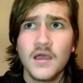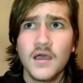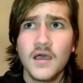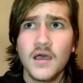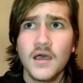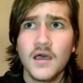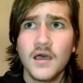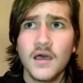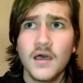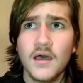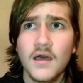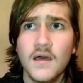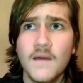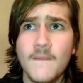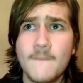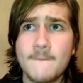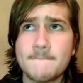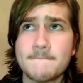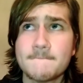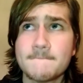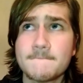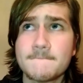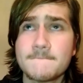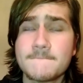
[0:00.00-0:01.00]

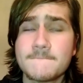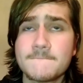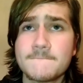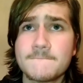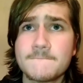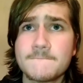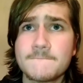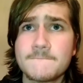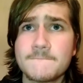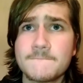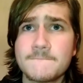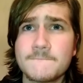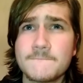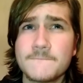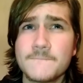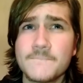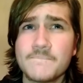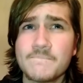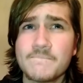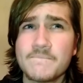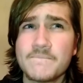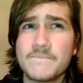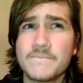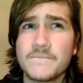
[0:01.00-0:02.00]
I'm
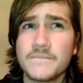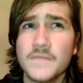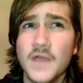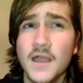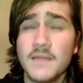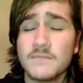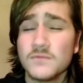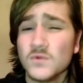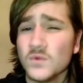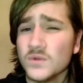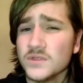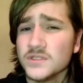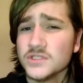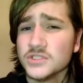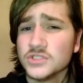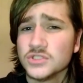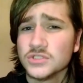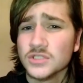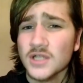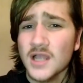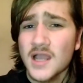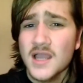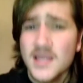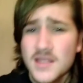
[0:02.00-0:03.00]
going to
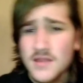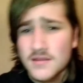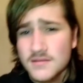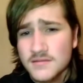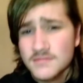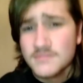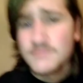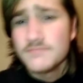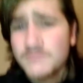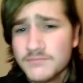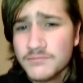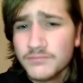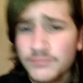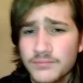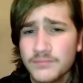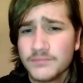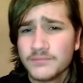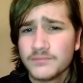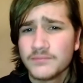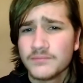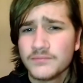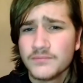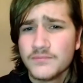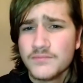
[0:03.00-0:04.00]
try and
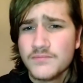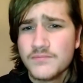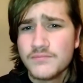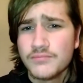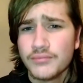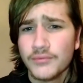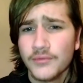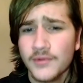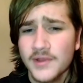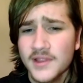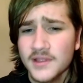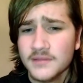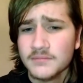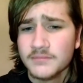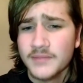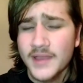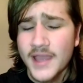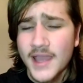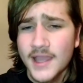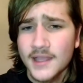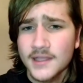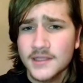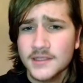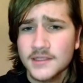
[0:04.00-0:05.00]
bring
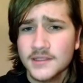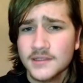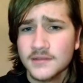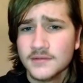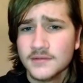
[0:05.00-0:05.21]
back